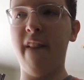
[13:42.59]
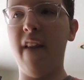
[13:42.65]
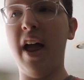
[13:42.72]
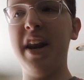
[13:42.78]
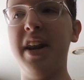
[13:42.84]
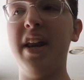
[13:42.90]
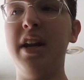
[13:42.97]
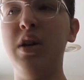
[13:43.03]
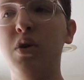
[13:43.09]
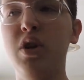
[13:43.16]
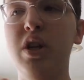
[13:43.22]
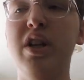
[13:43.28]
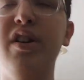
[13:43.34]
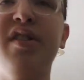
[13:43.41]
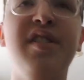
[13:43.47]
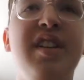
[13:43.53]
And then New
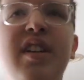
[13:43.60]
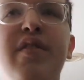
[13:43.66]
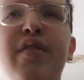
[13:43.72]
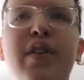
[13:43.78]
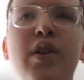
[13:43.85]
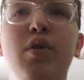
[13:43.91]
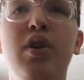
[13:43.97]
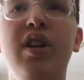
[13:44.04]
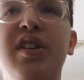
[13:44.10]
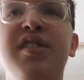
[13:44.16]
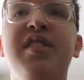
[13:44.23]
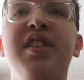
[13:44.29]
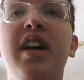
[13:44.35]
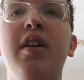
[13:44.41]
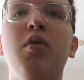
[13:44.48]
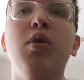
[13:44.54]
Year's Eve and New Year's
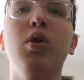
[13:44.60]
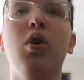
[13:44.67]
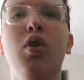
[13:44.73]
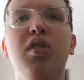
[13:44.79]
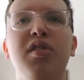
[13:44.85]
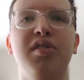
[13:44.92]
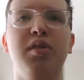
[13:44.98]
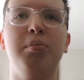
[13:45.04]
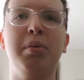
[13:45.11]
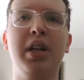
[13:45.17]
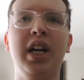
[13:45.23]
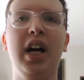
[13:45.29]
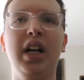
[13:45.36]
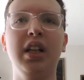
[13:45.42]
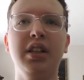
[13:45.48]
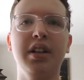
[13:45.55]
Day will also be
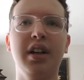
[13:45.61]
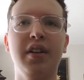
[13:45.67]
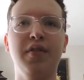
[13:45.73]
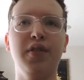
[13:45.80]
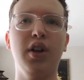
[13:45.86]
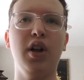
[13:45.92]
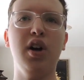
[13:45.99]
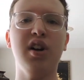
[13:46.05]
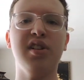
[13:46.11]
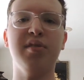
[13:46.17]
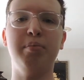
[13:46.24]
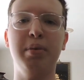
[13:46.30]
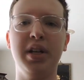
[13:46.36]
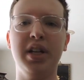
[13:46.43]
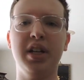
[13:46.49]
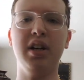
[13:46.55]
holiday vlogs
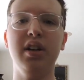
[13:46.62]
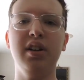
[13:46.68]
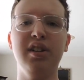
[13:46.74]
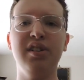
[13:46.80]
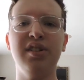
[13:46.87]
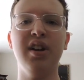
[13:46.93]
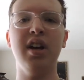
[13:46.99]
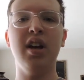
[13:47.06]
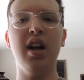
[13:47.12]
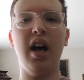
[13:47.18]
because